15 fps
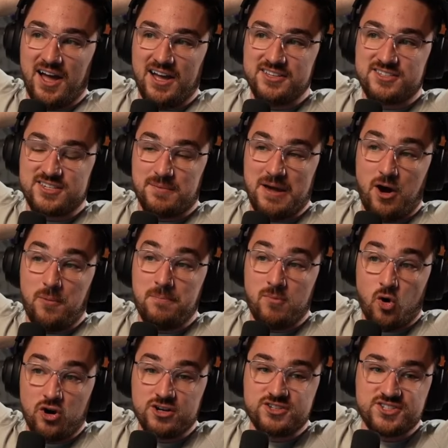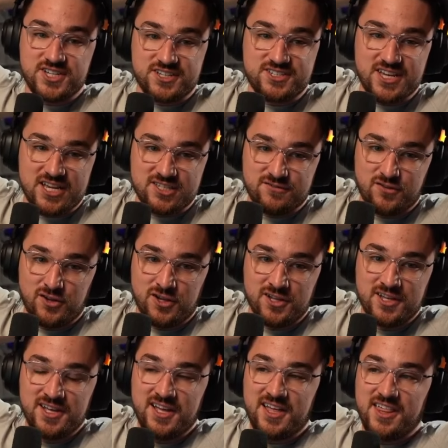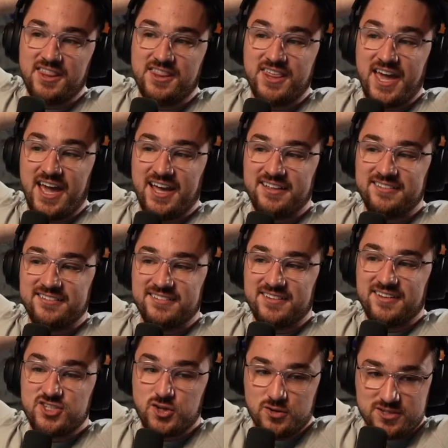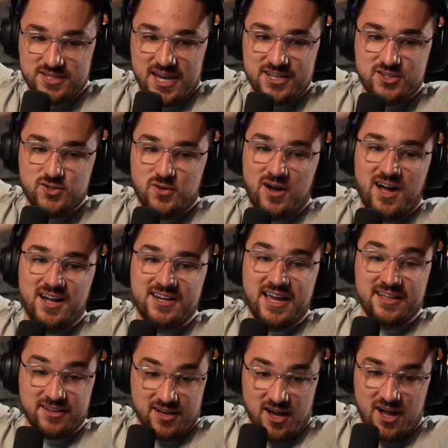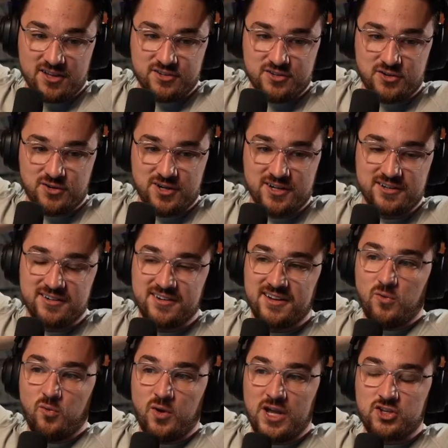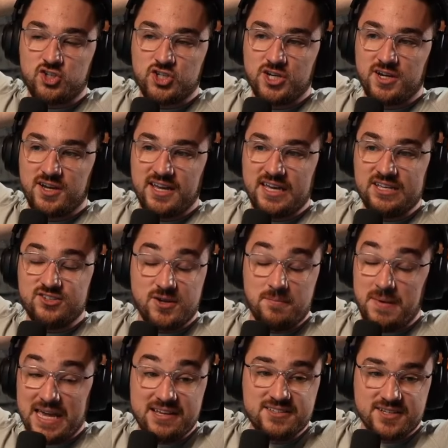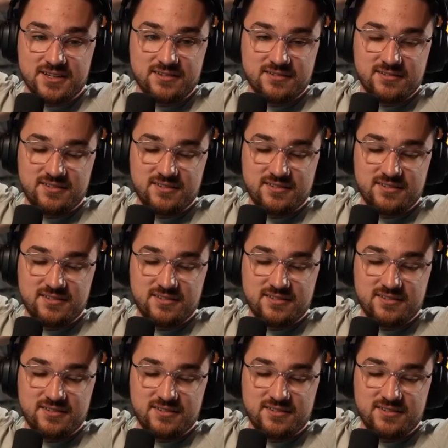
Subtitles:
somehow more successful than Suicide Squad and Concord, which is amazing.